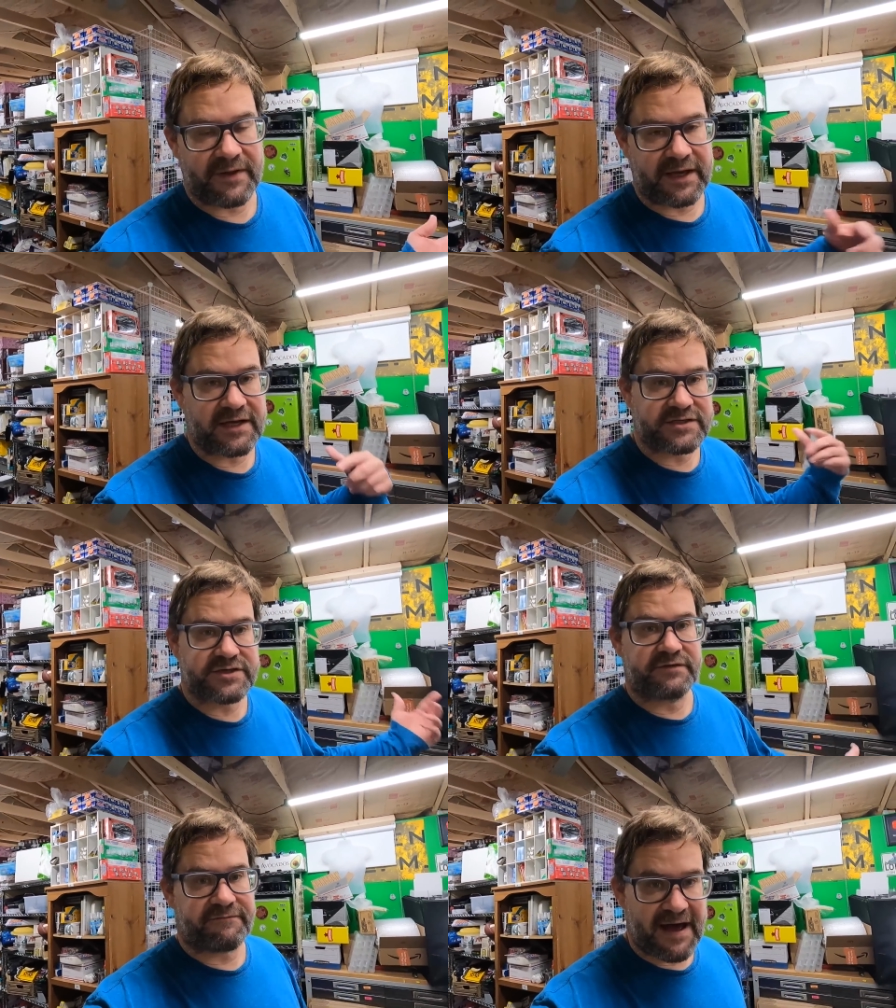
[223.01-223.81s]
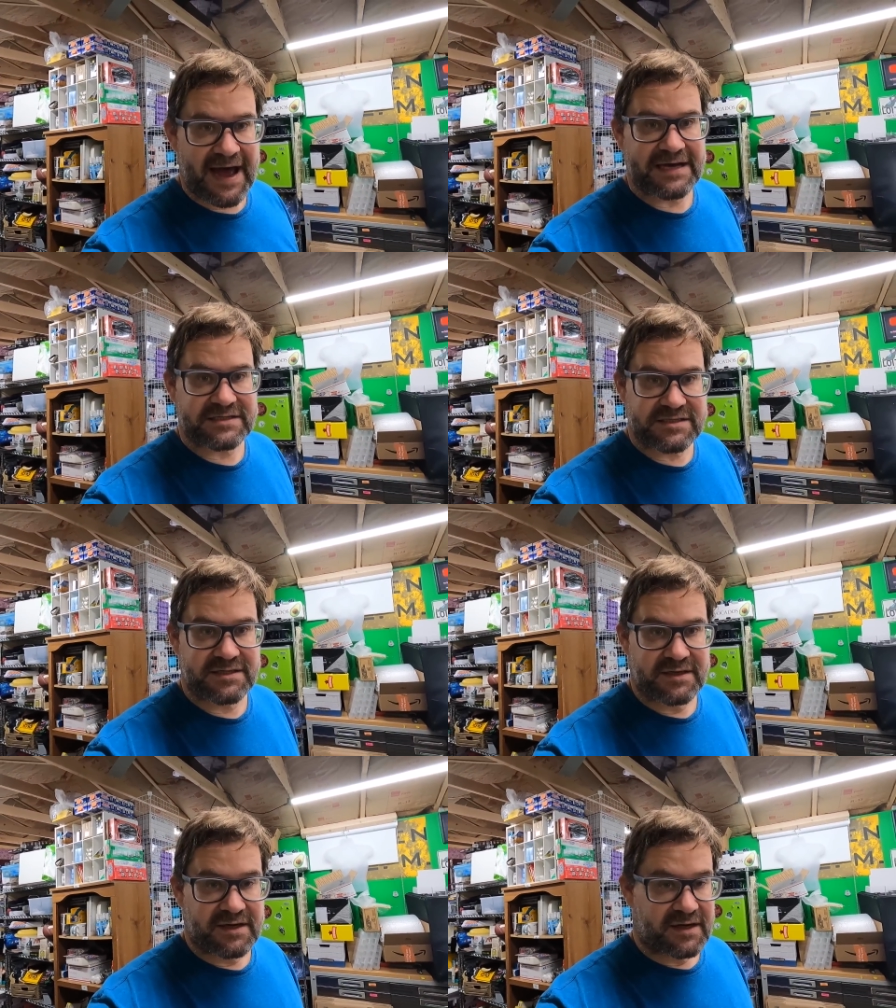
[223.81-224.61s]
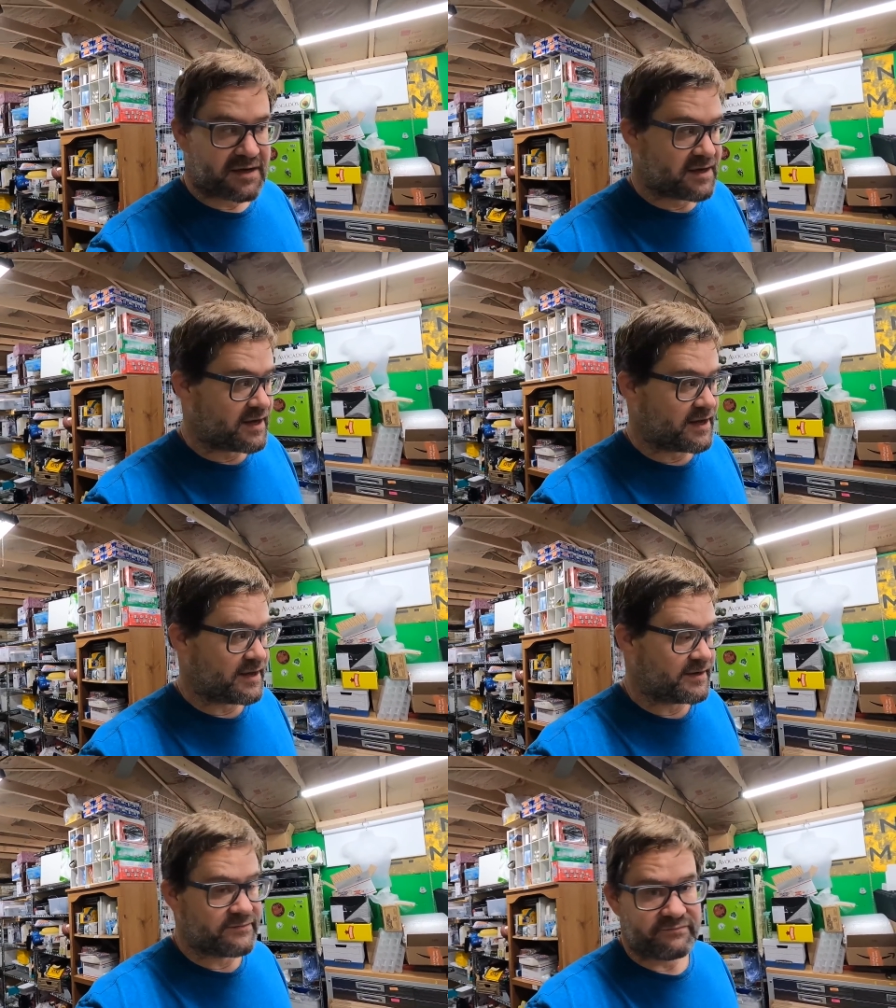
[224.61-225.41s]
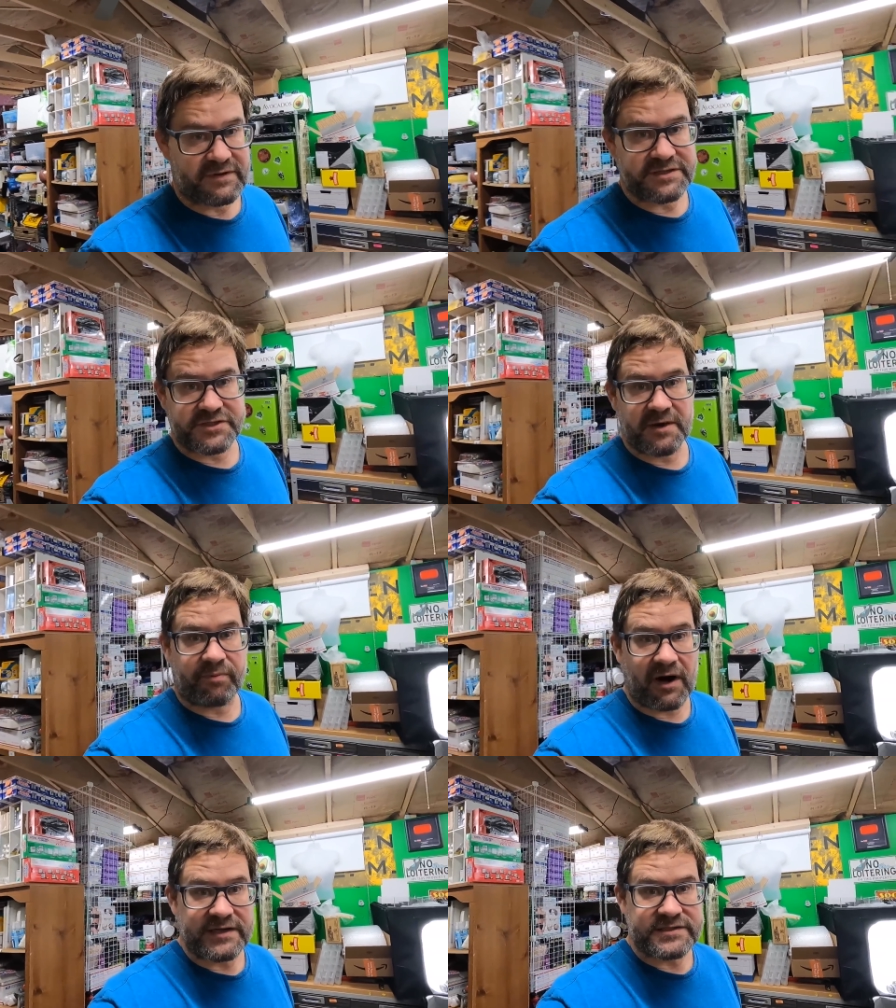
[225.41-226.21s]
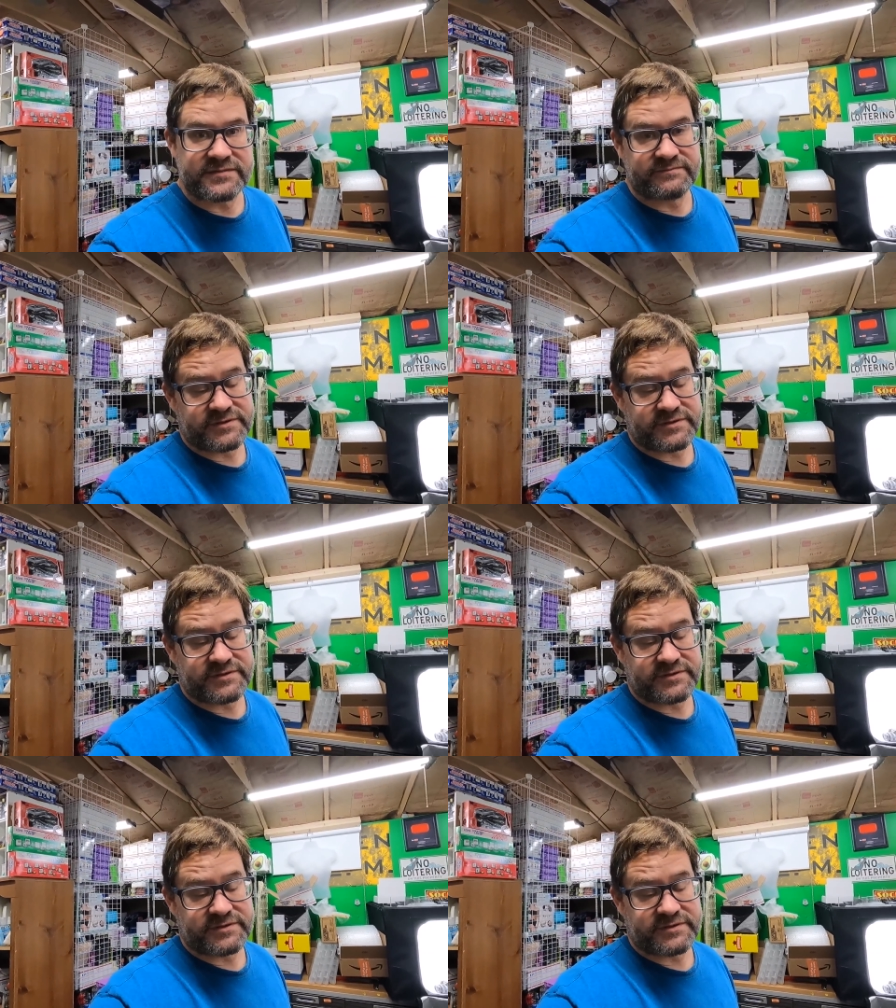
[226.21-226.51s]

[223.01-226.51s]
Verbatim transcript: They get it to you fast and it's a good price.